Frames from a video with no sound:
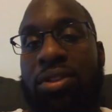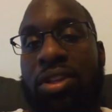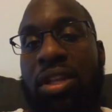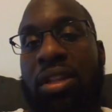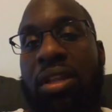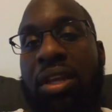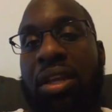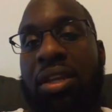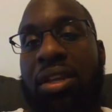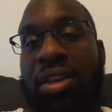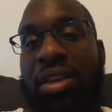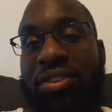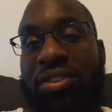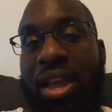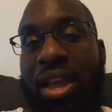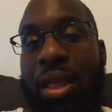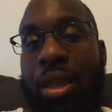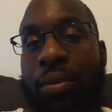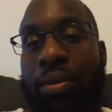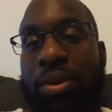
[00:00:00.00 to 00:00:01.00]
D League
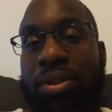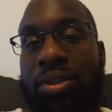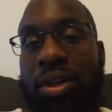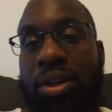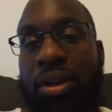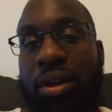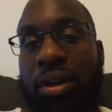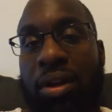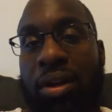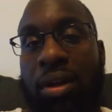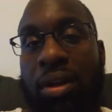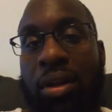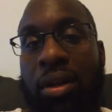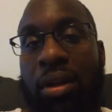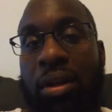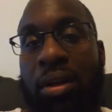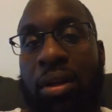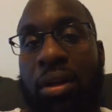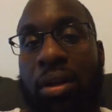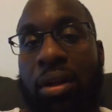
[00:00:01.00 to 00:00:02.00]
salaries
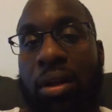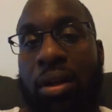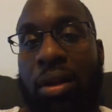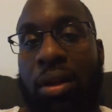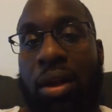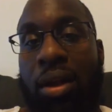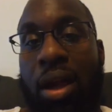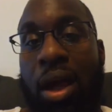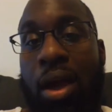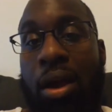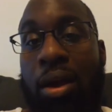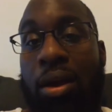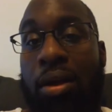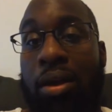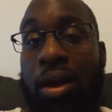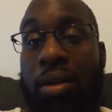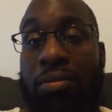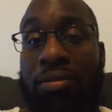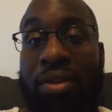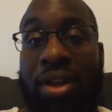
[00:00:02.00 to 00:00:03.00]

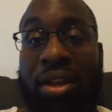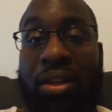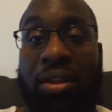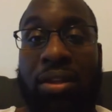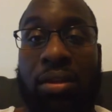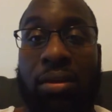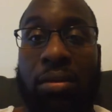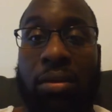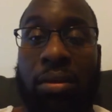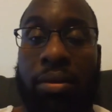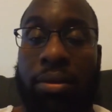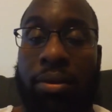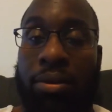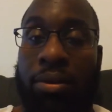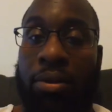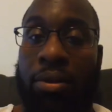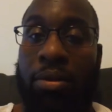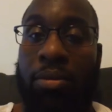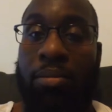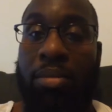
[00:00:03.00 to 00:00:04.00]
are affected
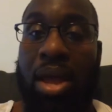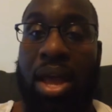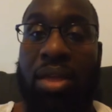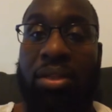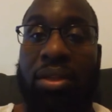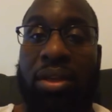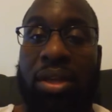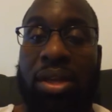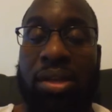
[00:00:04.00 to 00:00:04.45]
by